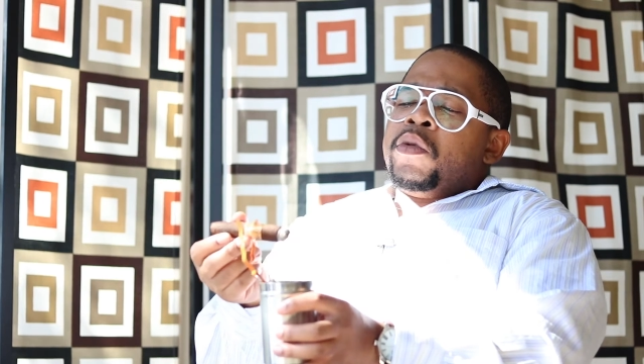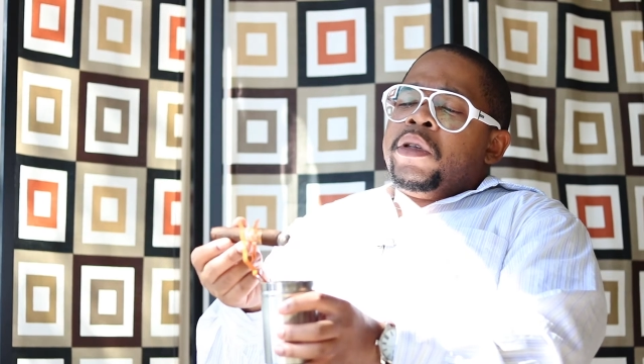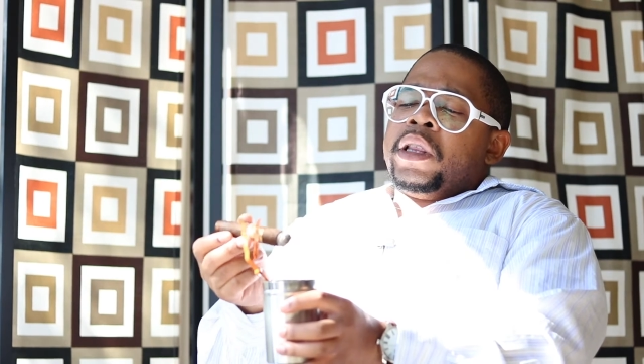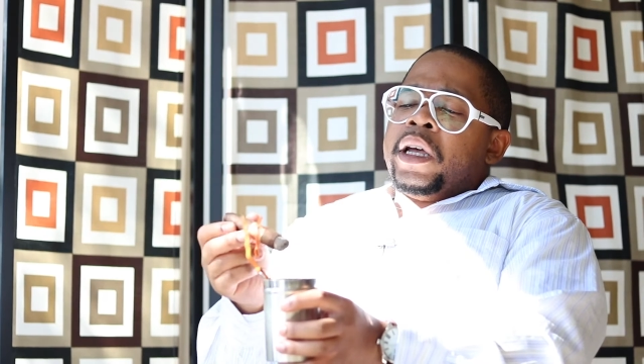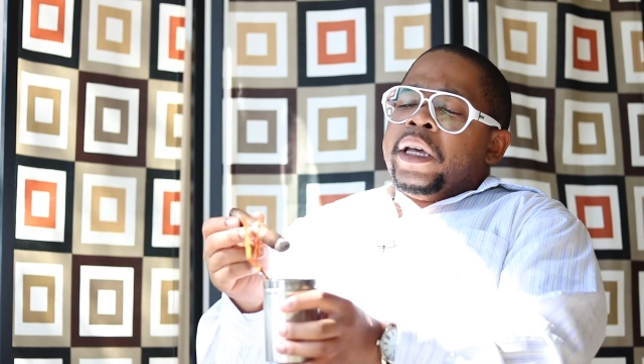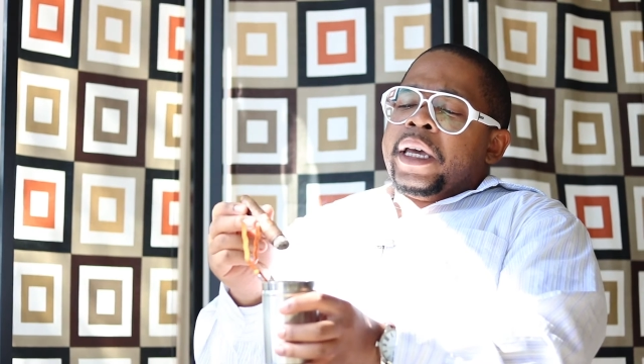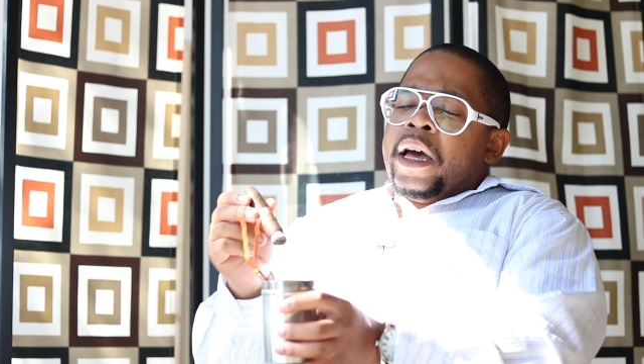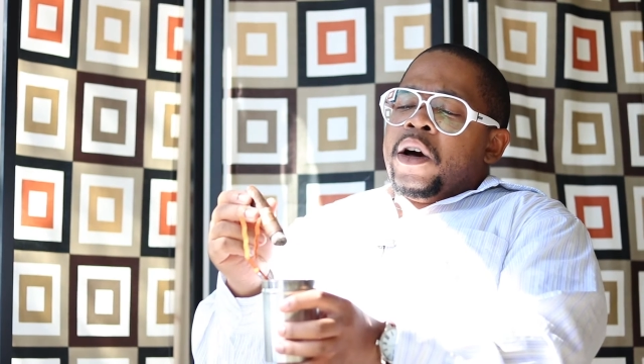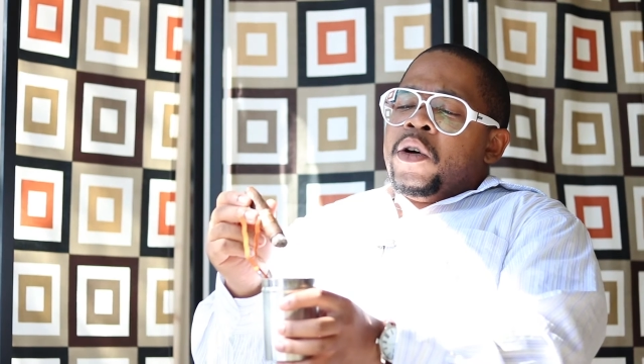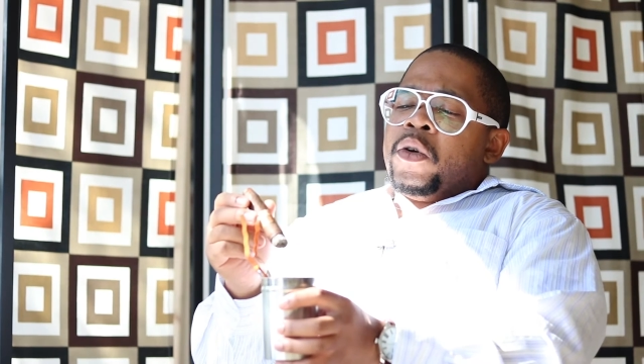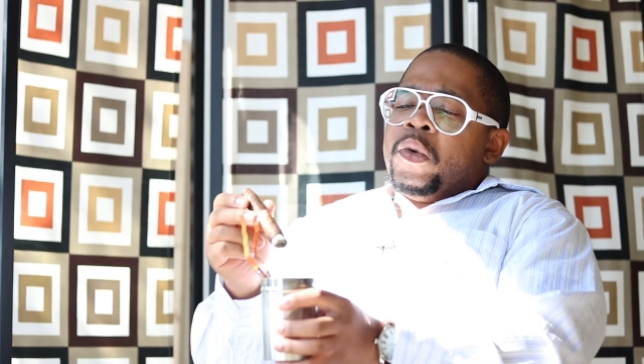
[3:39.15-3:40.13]
really like
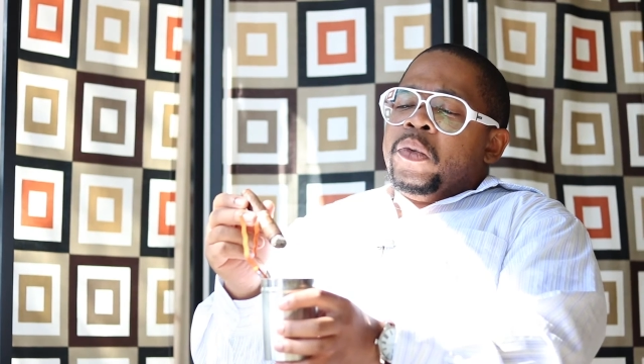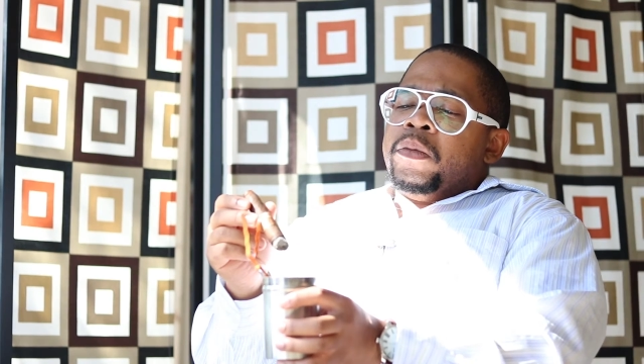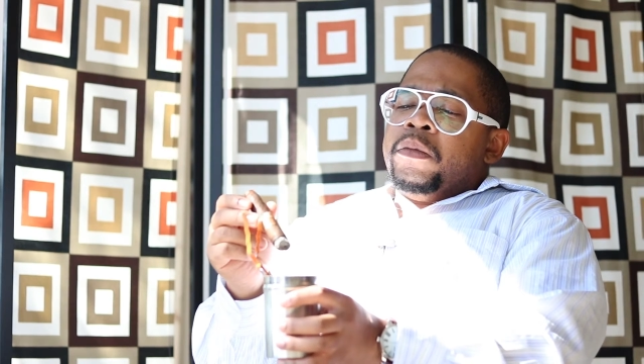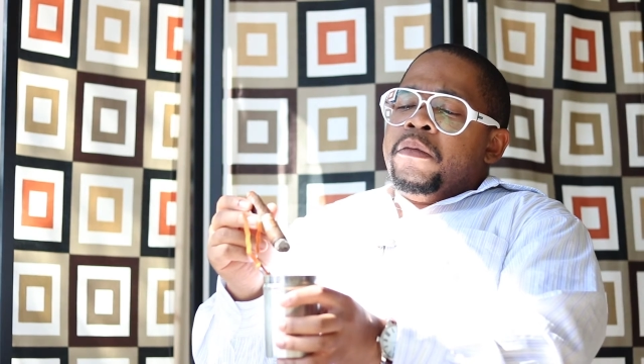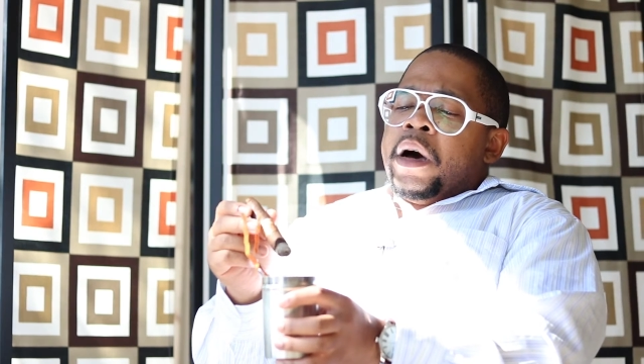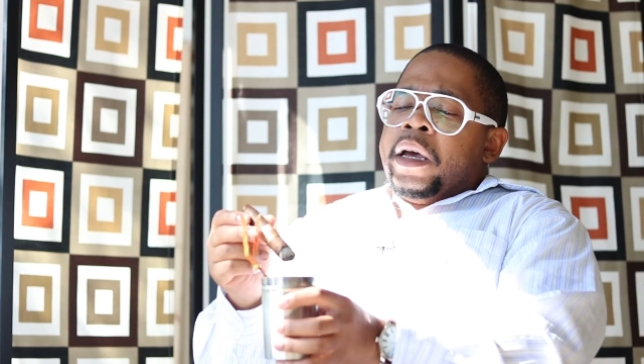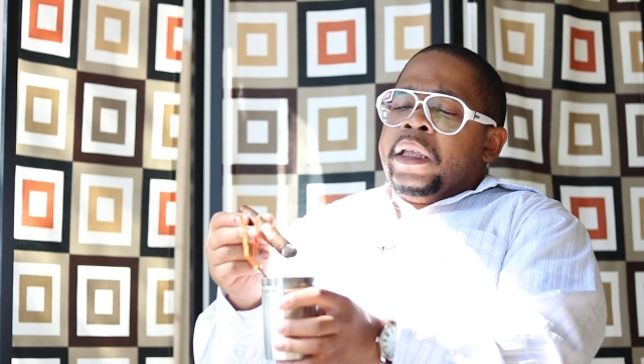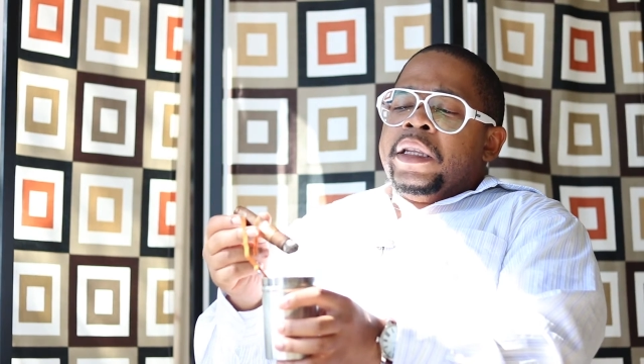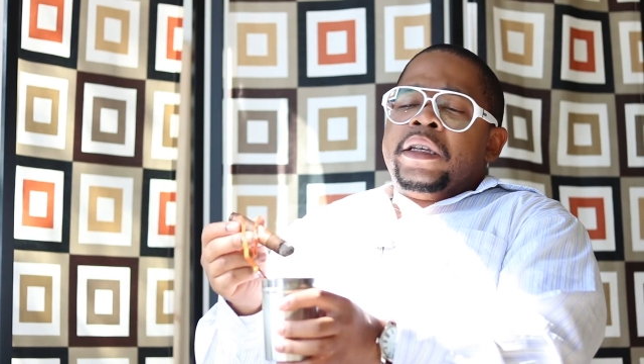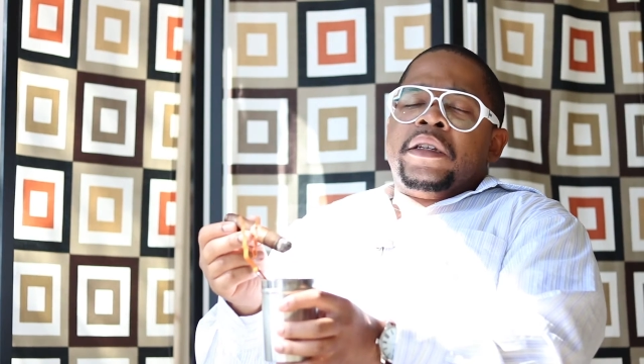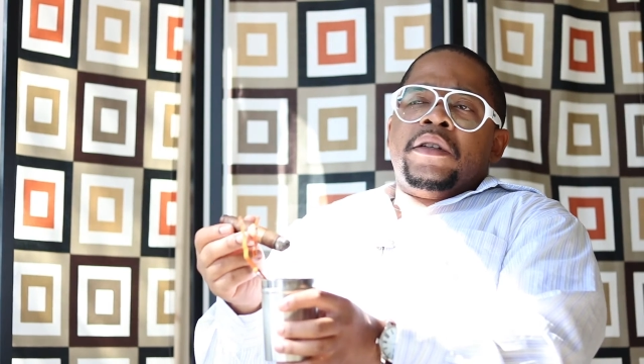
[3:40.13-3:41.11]
how my
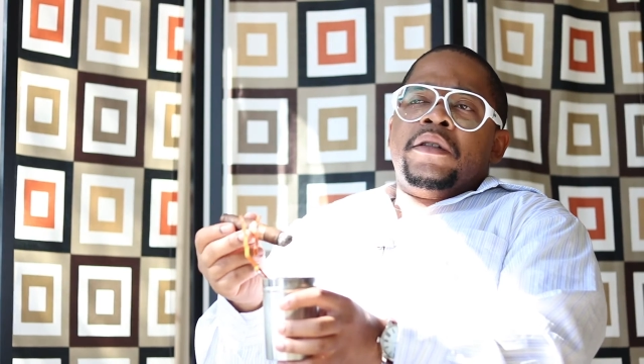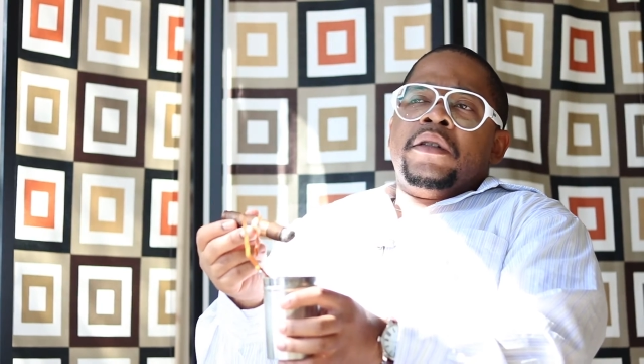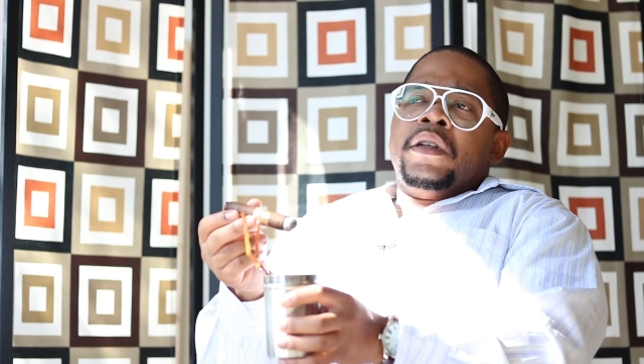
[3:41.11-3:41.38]
lit